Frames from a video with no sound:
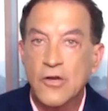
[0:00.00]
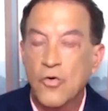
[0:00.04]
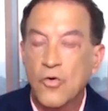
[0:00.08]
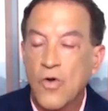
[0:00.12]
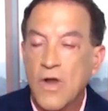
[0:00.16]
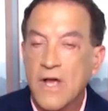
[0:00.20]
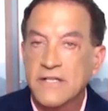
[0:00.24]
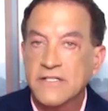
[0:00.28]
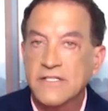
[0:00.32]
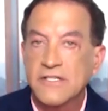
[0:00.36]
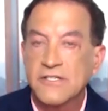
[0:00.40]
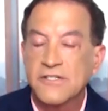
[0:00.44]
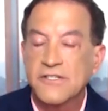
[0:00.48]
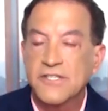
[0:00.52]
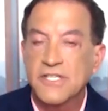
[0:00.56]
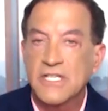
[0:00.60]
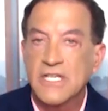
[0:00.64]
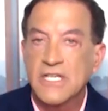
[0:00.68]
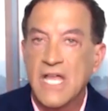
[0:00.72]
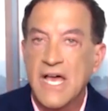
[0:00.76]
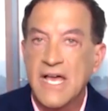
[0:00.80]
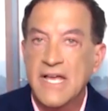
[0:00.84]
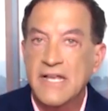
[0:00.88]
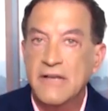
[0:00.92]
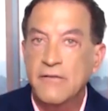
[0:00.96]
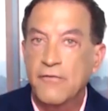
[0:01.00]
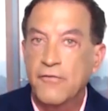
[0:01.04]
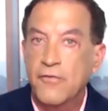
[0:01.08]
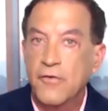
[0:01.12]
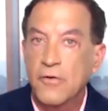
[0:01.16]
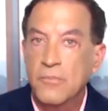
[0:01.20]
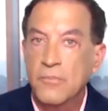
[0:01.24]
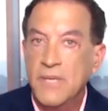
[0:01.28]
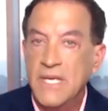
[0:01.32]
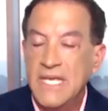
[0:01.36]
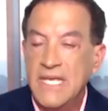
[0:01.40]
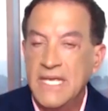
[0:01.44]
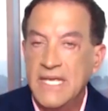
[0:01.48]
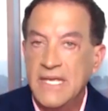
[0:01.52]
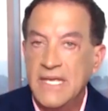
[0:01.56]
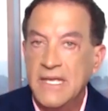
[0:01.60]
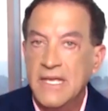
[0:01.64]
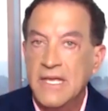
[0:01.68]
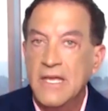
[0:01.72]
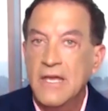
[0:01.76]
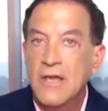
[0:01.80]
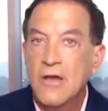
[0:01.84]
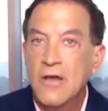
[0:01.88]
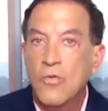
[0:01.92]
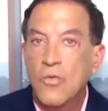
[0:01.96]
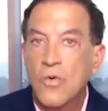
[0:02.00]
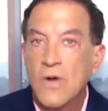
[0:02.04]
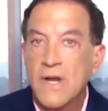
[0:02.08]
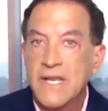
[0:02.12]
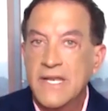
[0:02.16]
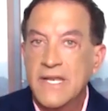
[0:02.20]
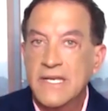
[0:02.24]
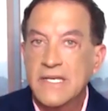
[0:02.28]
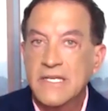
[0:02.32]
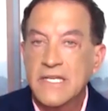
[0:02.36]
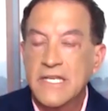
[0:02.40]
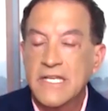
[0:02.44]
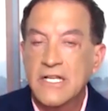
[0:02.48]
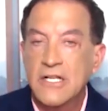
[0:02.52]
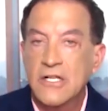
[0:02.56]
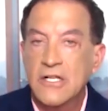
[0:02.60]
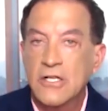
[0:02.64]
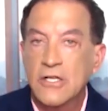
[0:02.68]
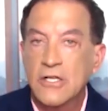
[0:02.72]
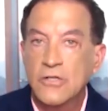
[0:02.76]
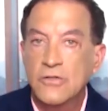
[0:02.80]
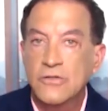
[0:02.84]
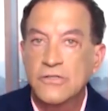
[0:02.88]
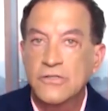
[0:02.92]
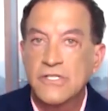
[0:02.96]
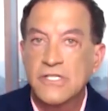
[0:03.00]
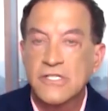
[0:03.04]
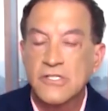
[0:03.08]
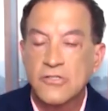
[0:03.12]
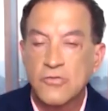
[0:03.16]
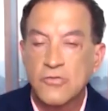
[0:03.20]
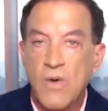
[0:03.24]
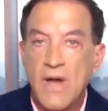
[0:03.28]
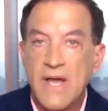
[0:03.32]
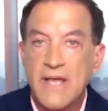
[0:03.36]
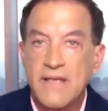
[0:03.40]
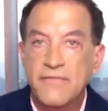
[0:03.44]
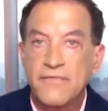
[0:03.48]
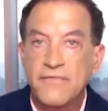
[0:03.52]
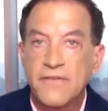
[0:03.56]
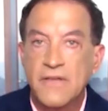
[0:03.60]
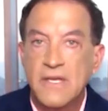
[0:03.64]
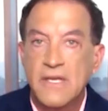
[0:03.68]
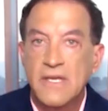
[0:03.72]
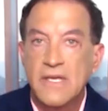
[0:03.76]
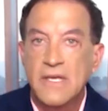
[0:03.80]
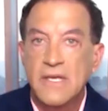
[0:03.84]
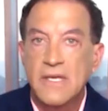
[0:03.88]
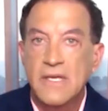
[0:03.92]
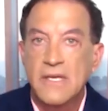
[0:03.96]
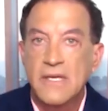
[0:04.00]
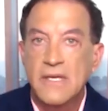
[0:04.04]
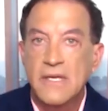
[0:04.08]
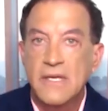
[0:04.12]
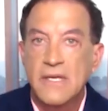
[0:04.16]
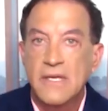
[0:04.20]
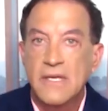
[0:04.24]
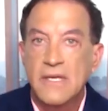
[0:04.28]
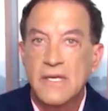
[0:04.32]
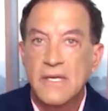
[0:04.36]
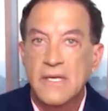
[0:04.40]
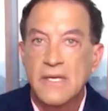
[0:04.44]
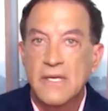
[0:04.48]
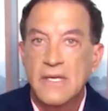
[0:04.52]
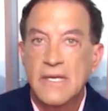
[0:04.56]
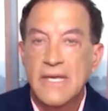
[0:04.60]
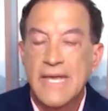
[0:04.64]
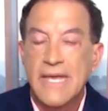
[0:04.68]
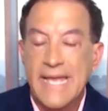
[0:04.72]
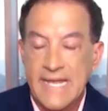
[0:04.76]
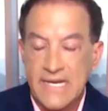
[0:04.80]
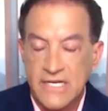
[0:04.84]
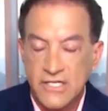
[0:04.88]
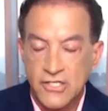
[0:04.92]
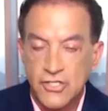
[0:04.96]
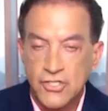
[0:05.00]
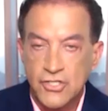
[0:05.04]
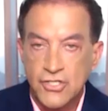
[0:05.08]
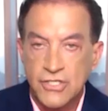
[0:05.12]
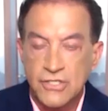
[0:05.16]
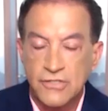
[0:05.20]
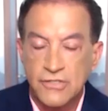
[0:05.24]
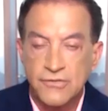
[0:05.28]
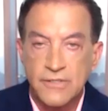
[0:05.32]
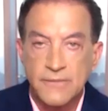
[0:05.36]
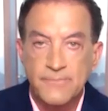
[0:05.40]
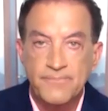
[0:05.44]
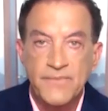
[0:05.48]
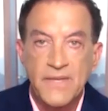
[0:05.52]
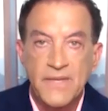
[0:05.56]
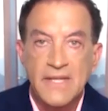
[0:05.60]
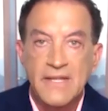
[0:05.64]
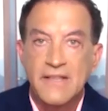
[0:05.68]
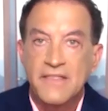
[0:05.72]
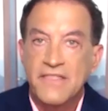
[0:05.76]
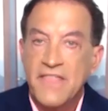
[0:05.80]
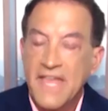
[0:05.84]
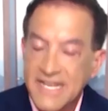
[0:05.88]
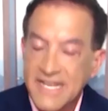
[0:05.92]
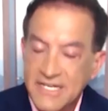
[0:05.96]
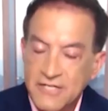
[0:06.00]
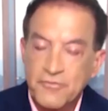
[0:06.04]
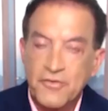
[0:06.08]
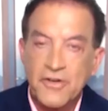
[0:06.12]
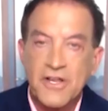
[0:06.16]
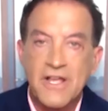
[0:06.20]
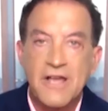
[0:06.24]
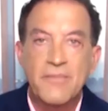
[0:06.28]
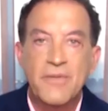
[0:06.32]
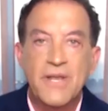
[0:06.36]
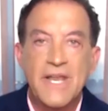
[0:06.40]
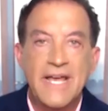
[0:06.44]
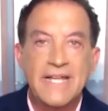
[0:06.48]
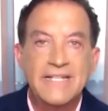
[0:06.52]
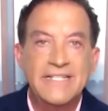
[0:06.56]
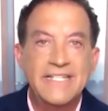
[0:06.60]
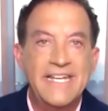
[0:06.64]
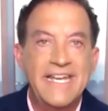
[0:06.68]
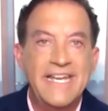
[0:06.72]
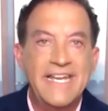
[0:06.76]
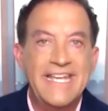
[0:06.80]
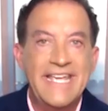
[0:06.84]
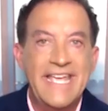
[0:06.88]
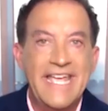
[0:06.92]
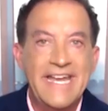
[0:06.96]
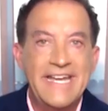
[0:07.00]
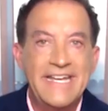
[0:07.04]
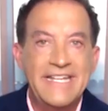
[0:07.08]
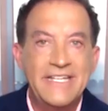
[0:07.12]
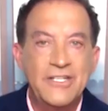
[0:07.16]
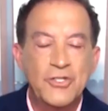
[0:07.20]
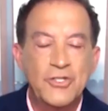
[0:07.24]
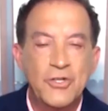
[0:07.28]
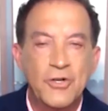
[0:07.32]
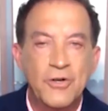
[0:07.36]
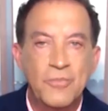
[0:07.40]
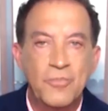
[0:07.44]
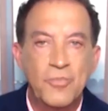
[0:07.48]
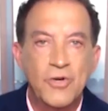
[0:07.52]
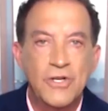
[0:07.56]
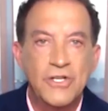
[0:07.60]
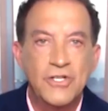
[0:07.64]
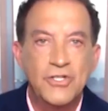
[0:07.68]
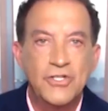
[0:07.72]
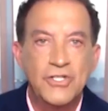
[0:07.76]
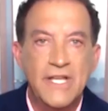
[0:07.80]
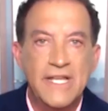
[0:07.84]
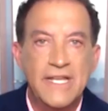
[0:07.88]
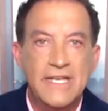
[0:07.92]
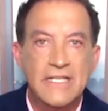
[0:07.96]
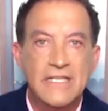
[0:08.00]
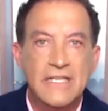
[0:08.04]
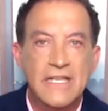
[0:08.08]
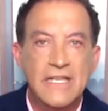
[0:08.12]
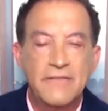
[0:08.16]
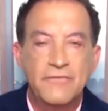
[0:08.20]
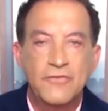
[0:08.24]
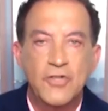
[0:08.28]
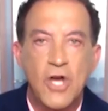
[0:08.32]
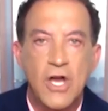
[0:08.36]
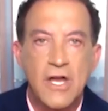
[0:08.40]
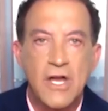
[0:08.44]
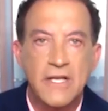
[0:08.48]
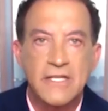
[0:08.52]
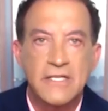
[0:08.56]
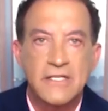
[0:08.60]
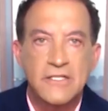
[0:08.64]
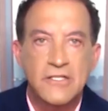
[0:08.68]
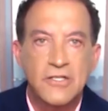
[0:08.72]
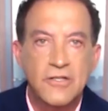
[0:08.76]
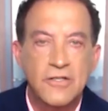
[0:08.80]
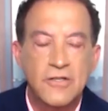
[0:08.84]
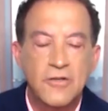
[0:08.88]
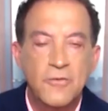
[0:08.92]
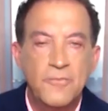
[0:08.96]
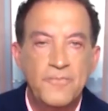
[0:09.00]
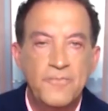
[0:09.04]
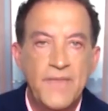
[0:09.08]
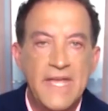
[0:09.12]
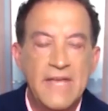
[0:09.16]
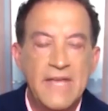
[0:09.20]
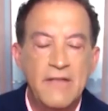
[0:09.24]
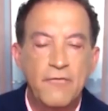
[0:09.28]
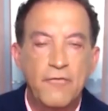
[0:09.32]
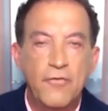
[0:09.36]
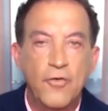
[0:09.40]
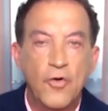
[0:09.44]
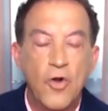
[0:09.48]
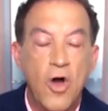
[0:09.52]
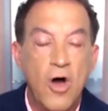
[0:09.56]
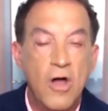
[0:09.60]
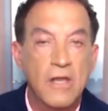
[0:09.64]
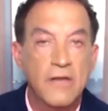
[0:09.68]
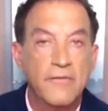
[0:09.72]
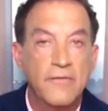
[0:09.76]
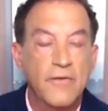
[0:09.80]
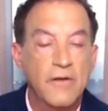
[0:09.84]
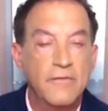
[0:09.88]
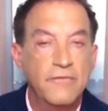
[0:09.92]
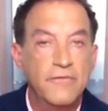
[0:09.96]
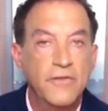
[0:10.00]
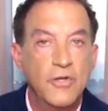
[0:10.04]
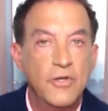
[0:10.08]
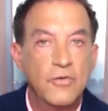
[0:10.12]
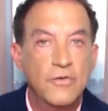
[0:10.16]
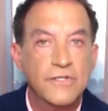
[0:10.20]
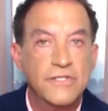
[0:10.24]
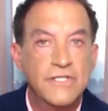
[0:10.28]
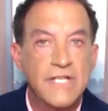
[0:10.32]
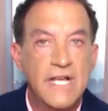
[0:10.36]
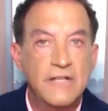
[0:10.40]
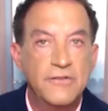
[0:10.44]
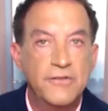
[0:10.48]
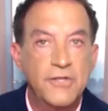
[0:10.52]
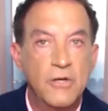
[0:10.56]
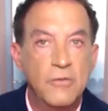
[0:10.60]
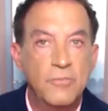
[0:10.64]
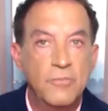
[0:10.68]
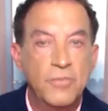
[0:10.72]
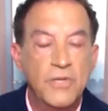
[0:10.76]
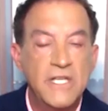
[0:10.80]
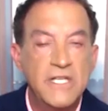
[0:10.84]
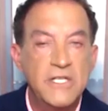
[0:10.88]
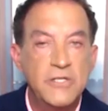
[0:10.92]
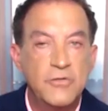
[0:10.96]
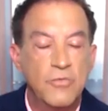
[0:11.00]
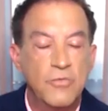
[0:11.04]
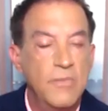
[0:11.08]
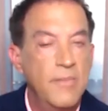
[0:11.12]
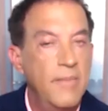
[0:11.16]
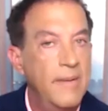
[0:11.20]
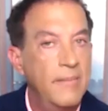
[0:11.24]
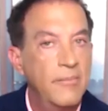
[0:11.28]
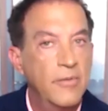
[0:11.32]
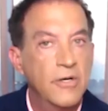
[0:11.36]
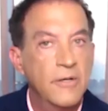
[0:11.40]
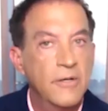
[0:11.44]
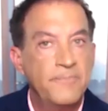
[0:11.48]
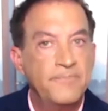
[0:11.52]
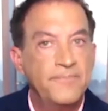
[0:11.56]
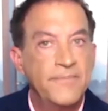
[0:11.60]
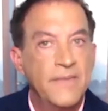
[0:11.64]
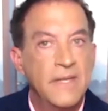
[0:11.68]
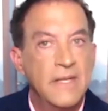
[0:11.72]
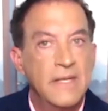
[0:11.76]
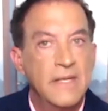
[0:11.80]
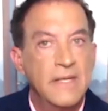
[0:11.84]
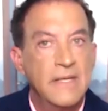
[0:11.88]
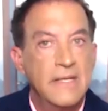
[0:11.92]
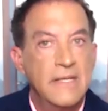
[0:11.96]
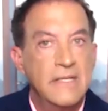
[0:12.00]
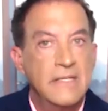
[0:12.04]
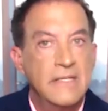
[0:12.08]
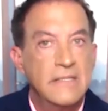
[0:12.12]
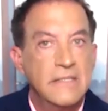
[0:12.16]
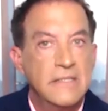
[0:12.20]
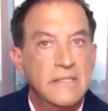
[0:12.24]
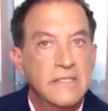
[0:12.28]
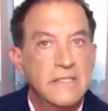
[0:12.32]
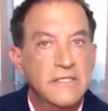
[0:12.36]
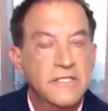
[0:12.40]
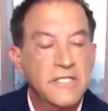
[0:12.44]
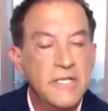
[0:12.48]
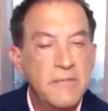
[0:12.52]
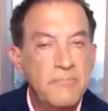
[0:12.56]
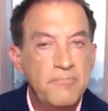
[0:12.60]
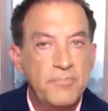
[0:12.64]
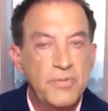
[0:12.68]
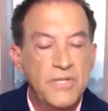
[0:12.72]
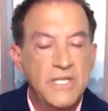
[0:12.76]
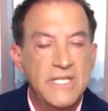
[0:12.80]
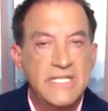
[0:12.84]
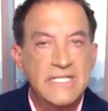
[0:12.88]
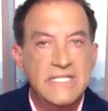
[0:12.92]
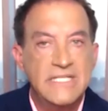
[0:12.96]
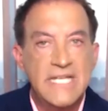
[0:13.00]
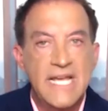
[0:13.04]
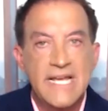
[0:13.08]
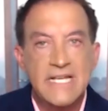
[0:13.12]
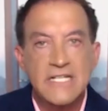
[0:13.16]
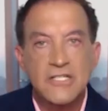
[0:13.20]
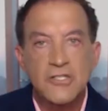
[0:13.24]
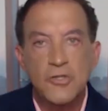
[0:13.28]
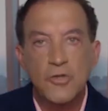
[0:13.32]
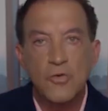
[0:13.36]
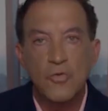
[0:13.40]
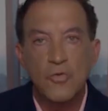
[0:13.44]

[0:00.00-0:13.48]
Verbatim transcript: crosses the line for me when it includes his wife and his children. Thanks for coming on today, Katie. Sure appreciate it. Love talking to you. And for all of our viewers out there, please remember simply text the